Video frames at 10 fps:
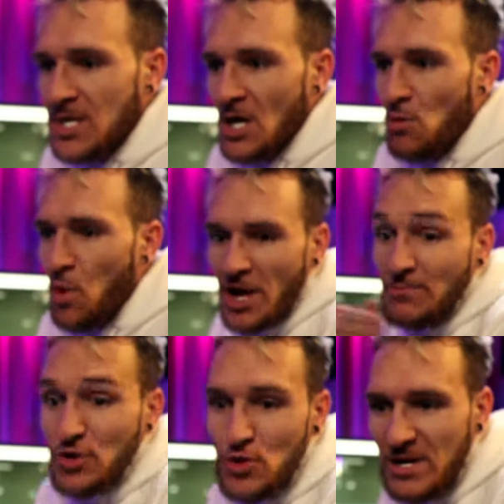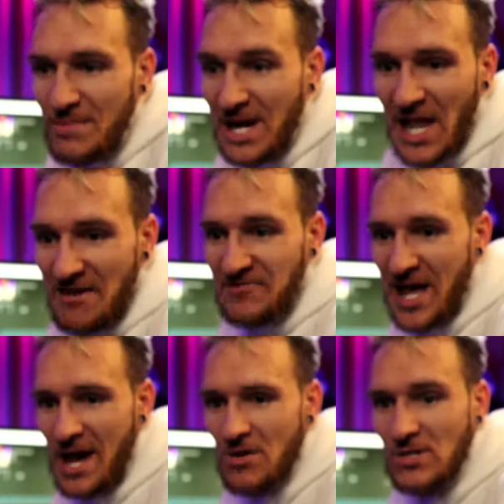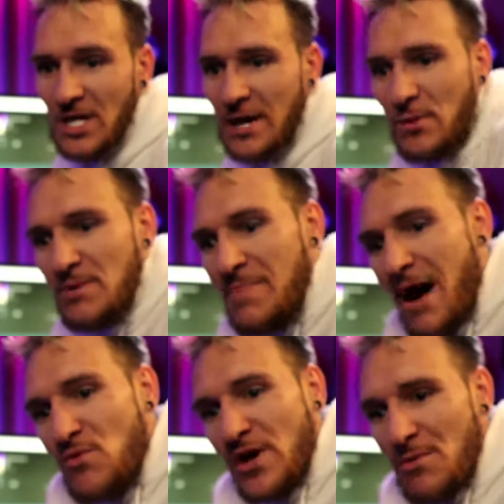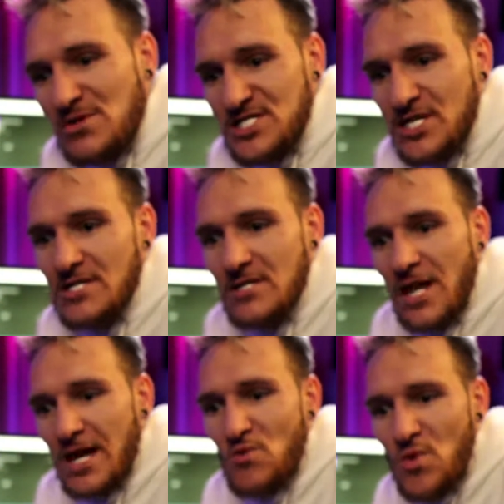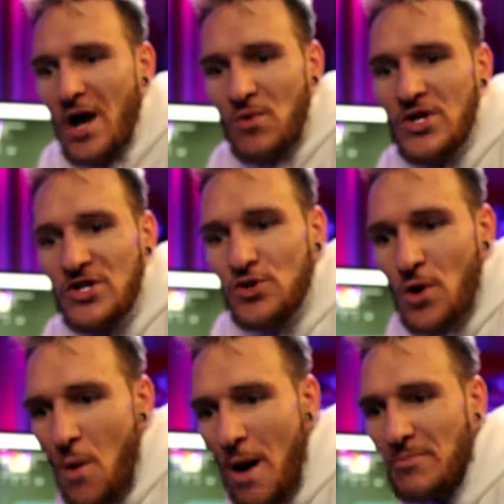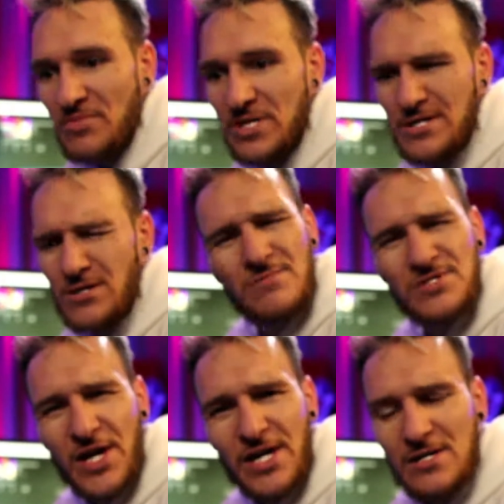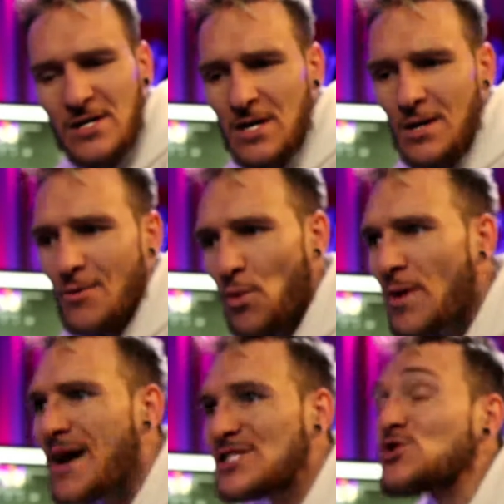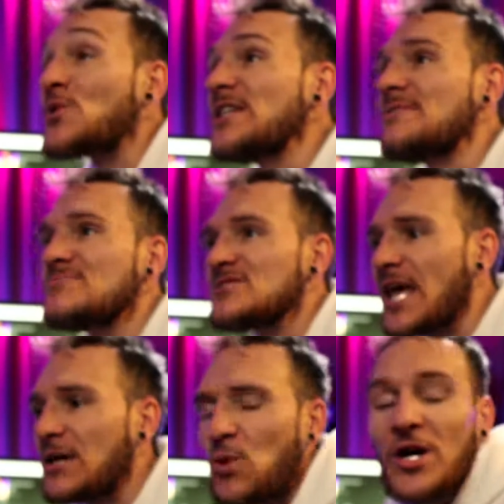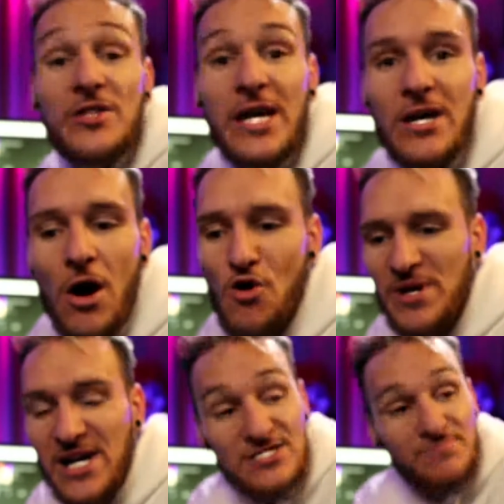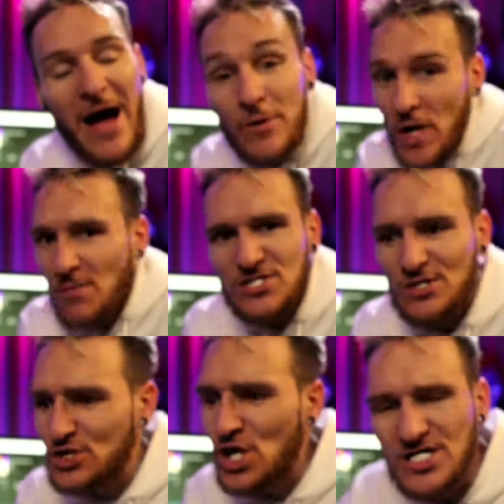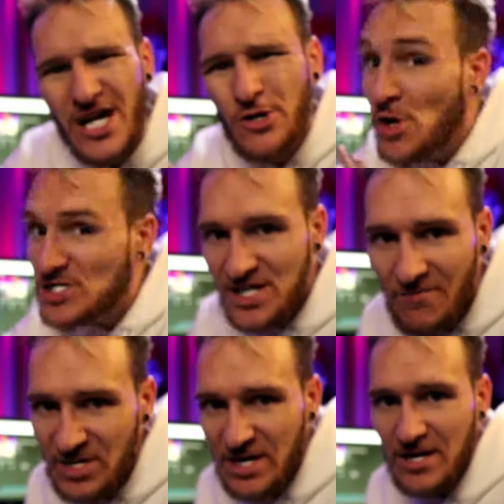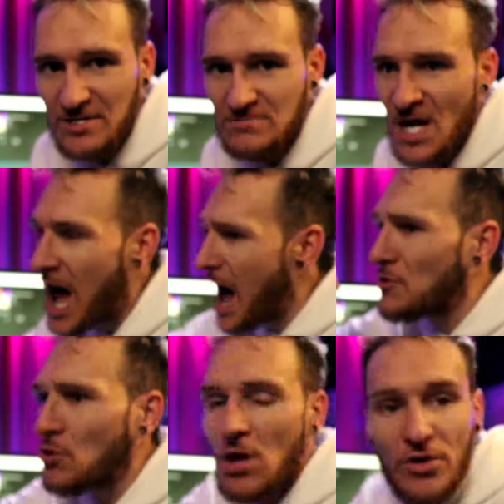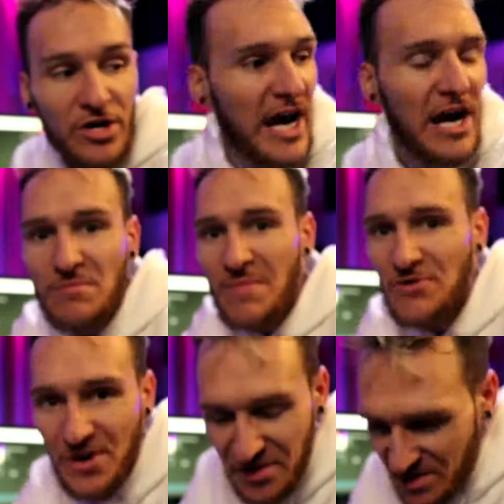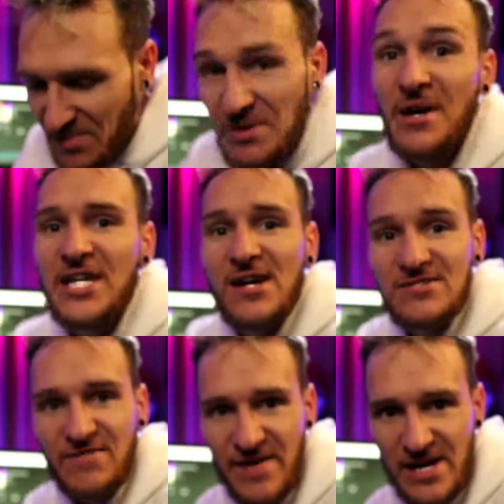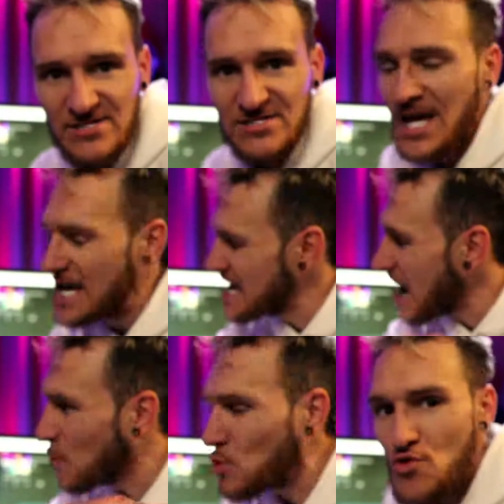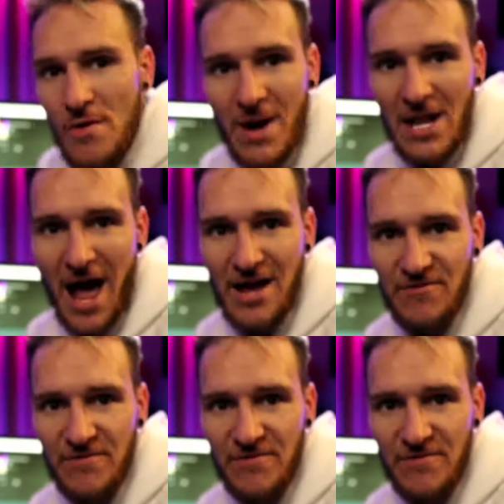what I'm doing in my life now. Like, what about when I was younger? Like, what I wanted to grow up and be. You know what I'm saying? Where my dreams, like, where did they go? Because back when I was on drugs, I crushed everything. I no longer cared about nothing but my next fix. And I ruined my life.